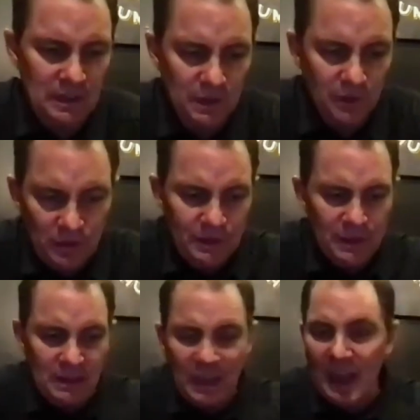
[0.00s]
The only thing
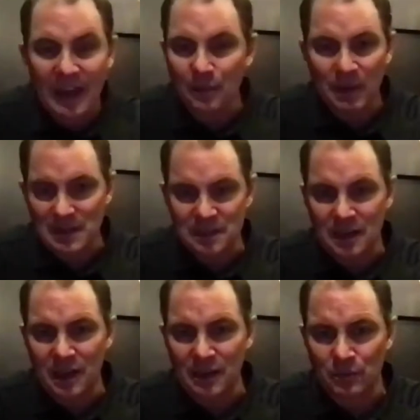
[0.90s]
that I had on my
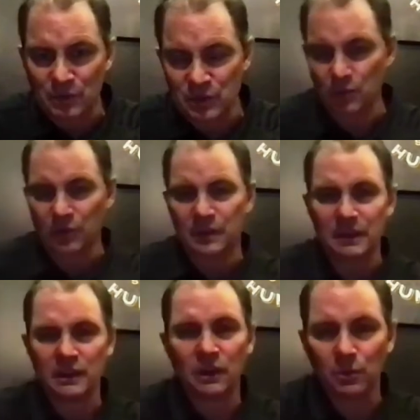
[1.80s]
side was you were
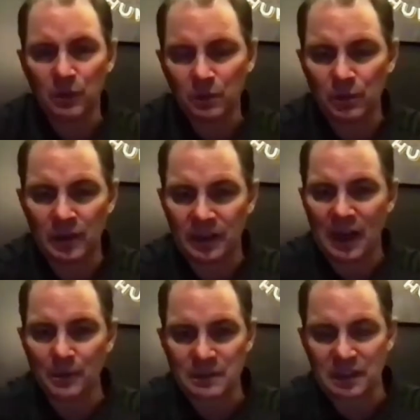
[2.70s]
thinking on one way, and
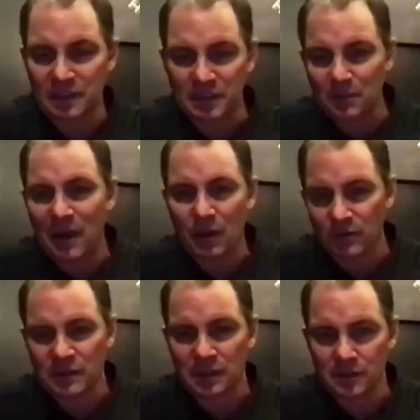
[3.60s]
I was thinking the power of
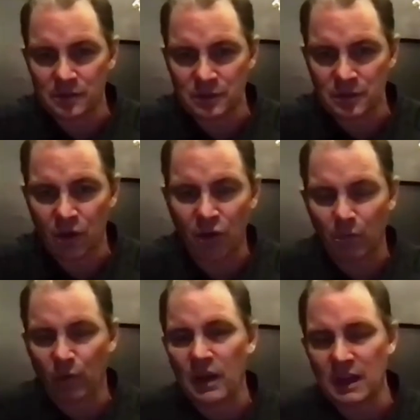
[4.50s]
television, our
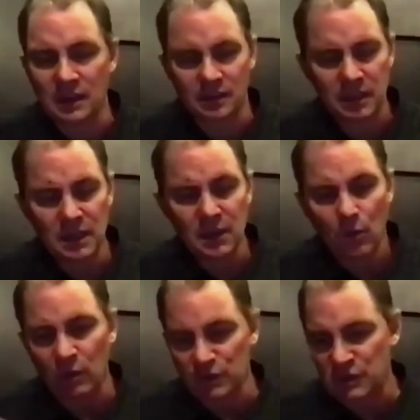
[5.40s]
brand,
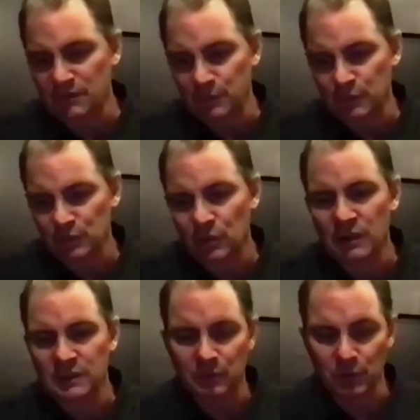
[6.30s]
what Chip Foose
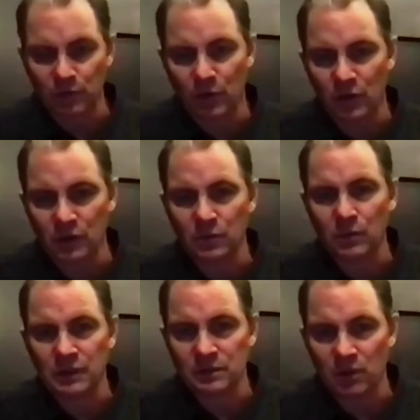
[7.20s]
was, and what Overhaulin
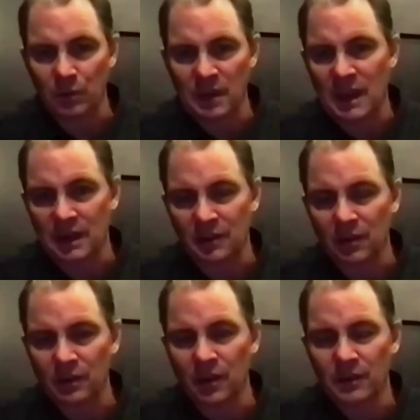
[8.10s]
was, and what we had
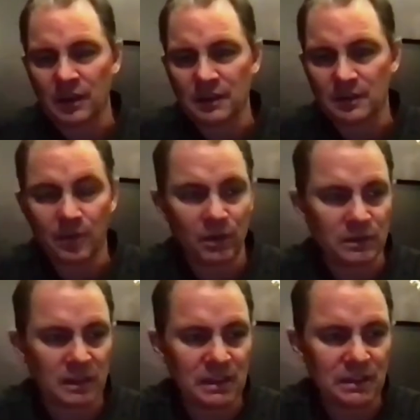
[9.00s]
on as far as a
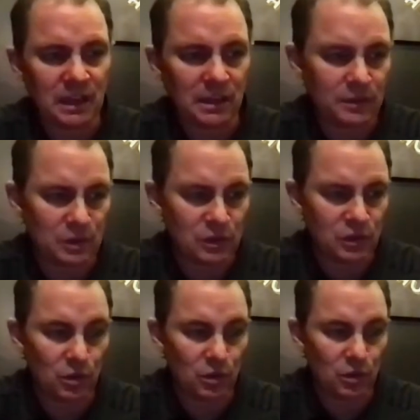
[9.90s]
hit television show
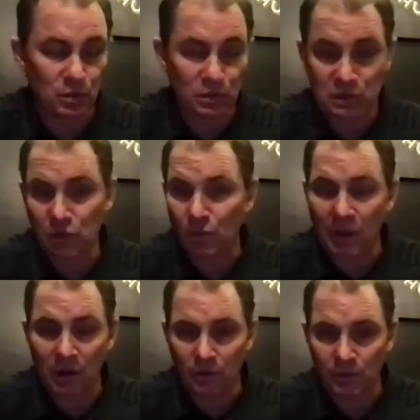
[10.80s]
was so powerful.